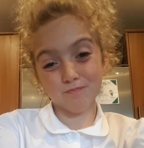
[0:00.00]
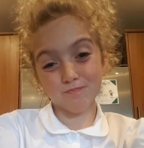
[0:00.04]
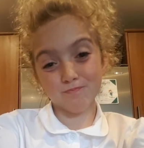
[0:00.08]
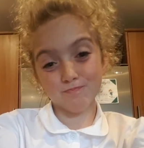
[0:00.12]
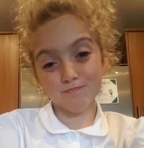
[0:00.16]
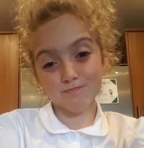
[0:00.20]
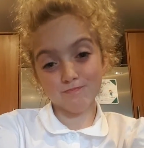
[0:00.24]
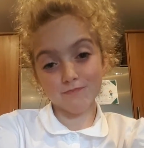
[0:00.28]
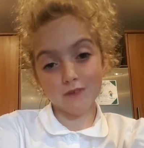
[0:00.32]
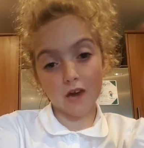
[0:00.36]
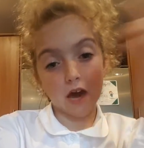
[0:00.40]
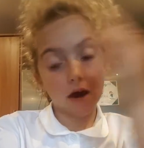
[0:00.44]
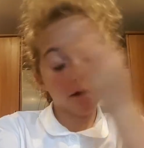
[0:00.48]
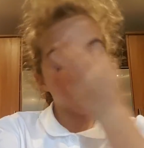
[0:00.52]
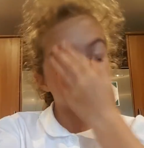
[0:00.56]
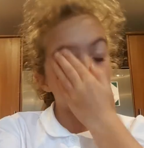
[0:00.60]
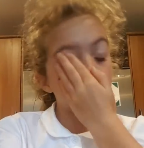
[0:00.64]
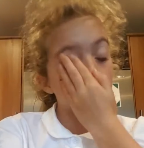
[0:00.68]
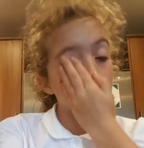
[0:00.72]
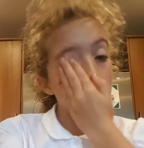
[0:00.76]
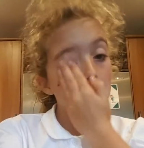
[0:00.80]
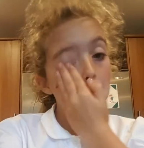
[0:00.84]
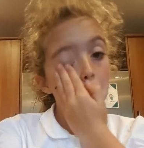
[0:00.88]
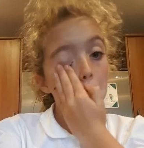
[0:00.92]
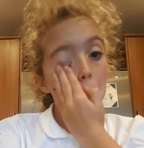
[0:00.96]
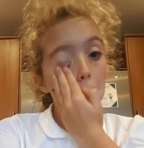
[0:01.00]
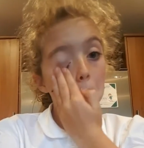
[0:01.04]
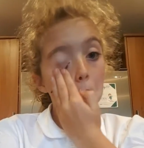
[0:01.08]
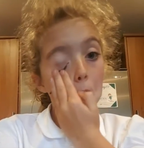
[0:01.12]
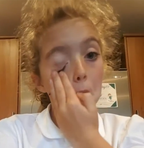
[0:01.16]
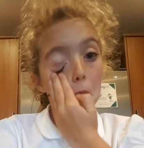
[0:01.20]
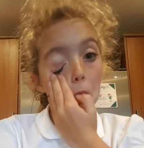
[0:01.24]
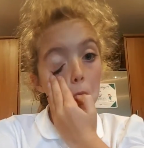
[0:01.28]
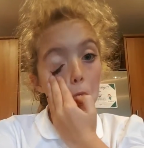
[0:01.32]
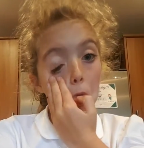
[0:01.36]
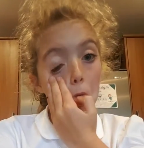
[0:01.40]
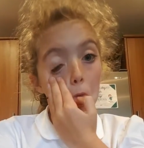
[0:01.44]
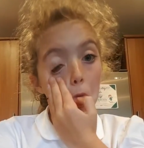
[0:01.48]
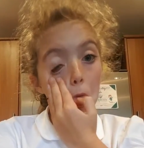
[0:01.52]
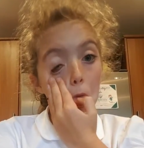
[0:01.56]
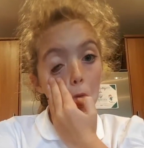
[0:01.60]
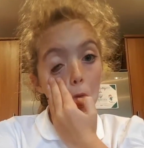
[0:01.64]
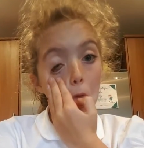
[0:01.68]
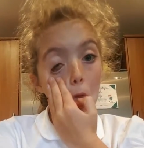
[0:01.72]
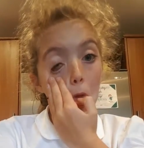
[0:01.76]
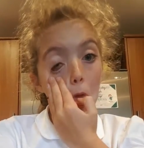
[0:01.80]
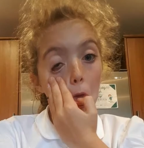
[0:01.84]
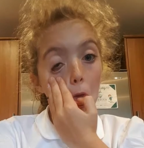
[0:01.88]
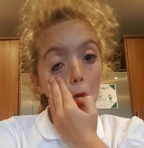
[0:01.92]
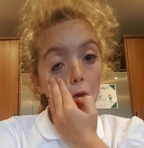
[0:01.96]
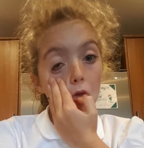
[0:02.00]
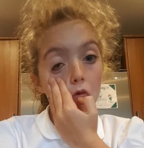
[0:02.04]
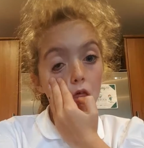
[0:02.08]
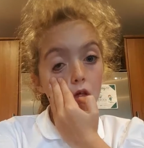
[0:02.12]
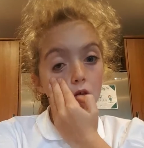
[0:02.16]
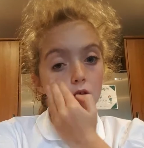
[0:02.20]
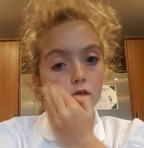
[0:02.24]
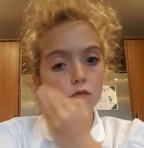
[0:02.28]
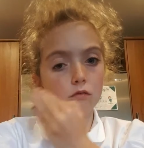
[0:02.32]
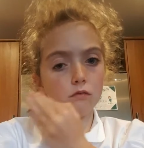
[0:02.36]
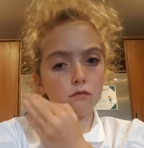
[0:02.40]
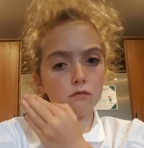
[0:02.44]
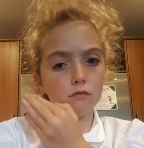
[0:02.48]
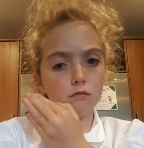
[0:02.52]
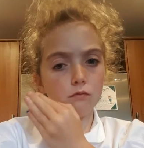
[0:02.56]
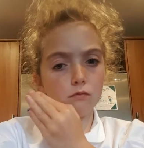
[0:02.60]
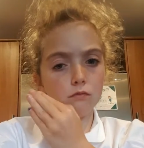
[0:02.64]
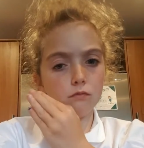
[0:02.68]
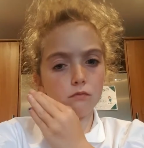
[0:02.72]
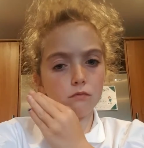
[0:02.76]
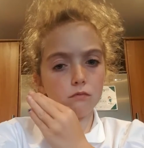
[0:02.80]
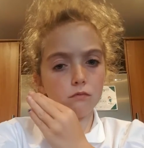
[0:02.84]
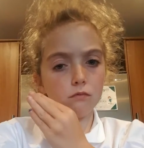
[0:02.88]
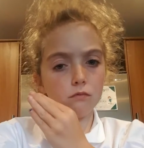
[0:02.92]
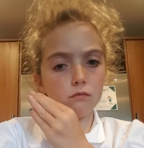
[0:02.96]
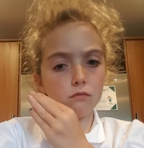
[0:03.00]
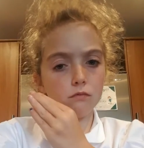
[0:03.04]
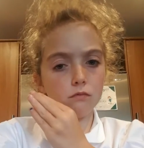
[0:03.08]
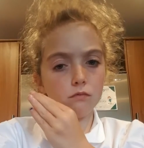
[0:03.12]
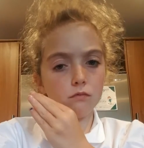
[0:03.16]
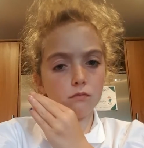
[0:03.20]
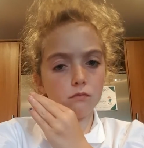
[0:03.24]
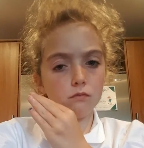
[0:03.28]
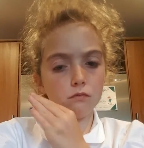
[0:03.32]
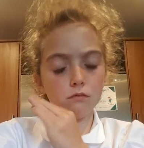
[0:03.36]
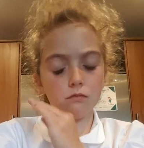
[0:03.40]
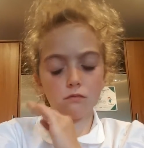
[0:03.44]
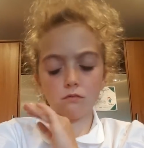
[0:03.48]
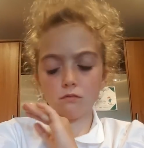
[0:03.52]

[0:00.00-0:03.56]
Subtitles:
No one is speaking in this clip.